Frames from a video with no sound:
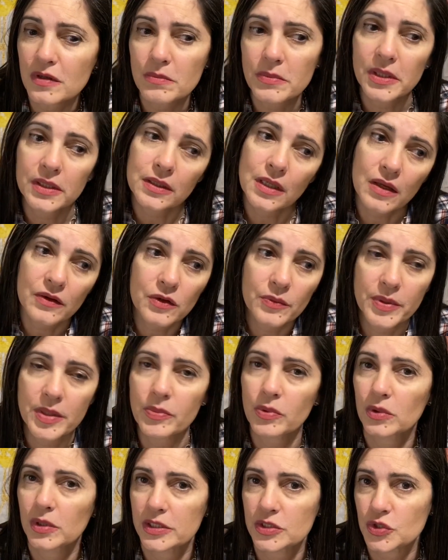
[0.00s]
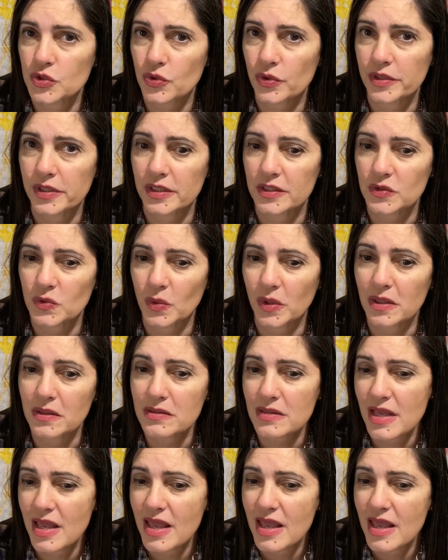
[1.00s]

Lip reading: but other people enjoy it as well.